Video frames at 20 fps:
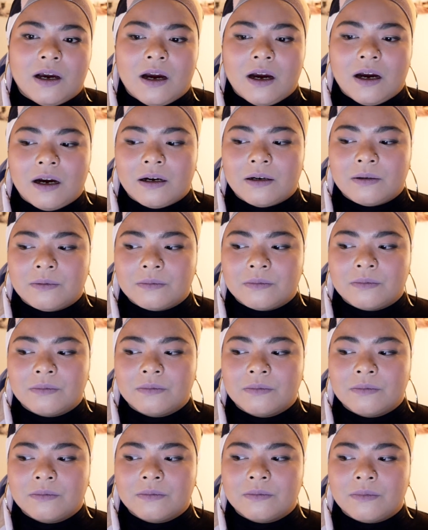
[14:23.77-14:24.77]

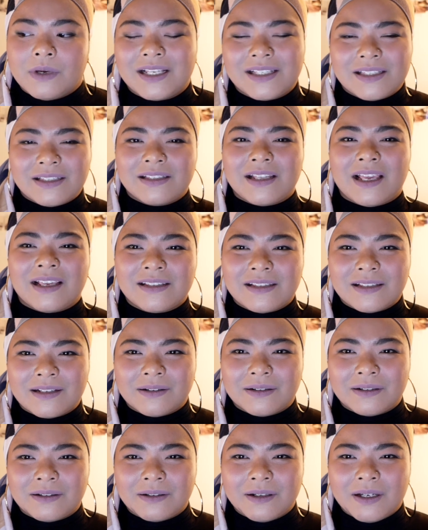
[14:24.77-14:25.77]
As
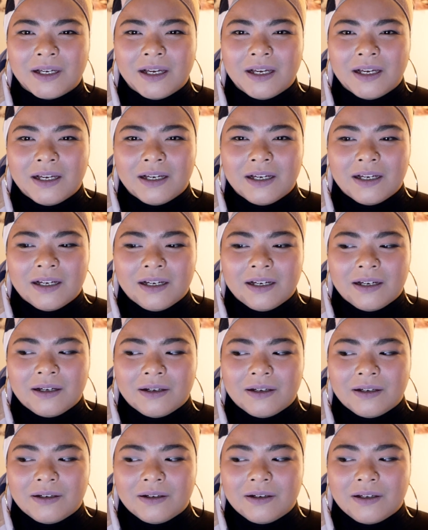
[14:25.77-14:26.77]
a
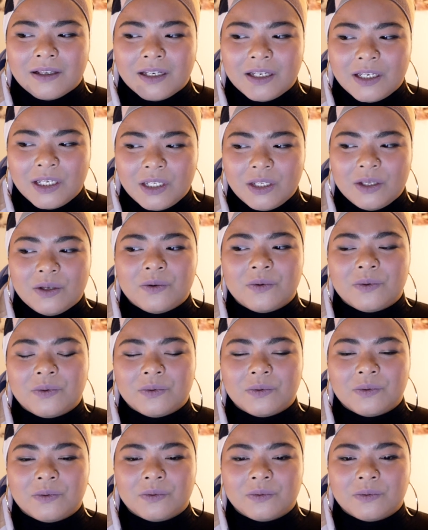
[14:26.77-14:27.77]

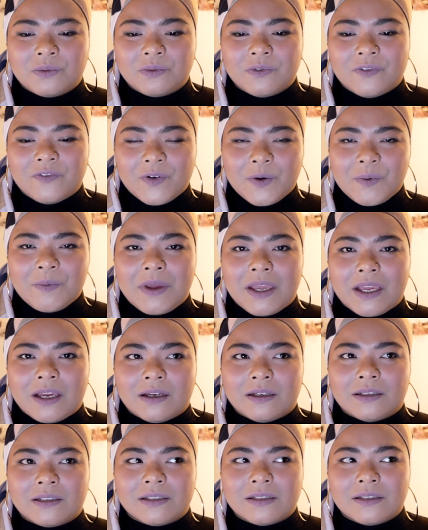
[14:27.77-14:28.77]
new
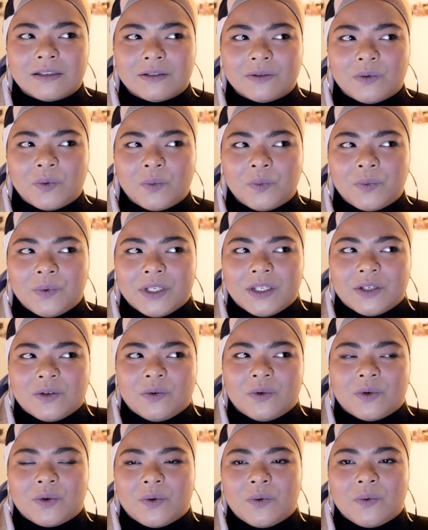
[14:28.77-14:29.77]
filmmakers, we
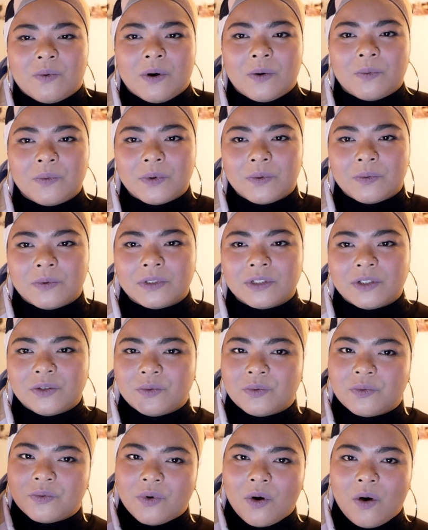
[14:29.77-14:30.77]
don't know what we will
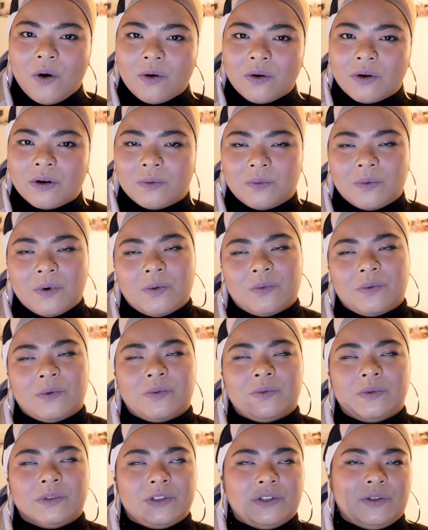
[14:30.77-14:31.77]
do wrong or what we
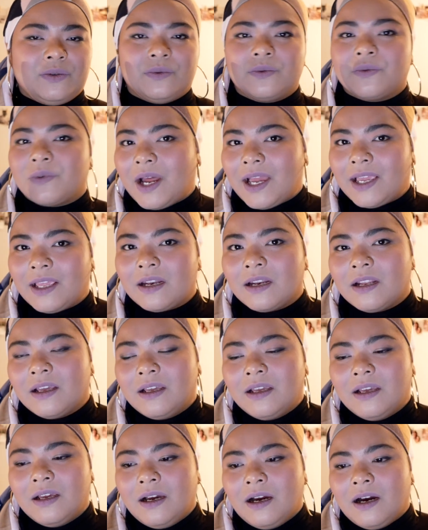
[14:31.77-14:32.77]
will do right.
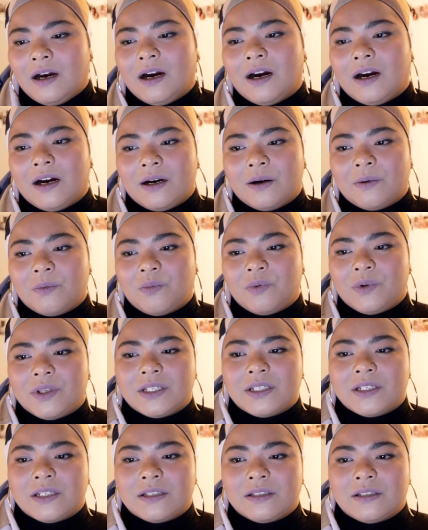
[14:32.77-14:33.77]
We
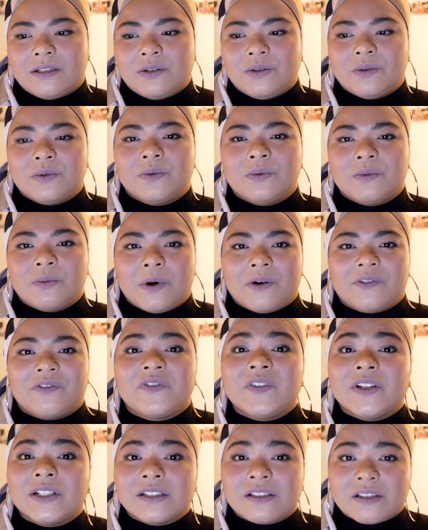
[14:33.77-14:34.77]
just do what
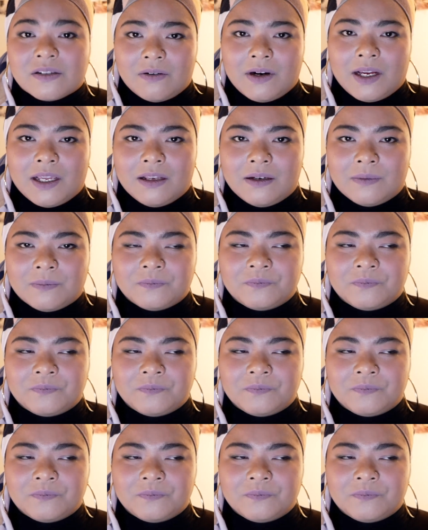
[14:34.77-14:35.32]
feels right.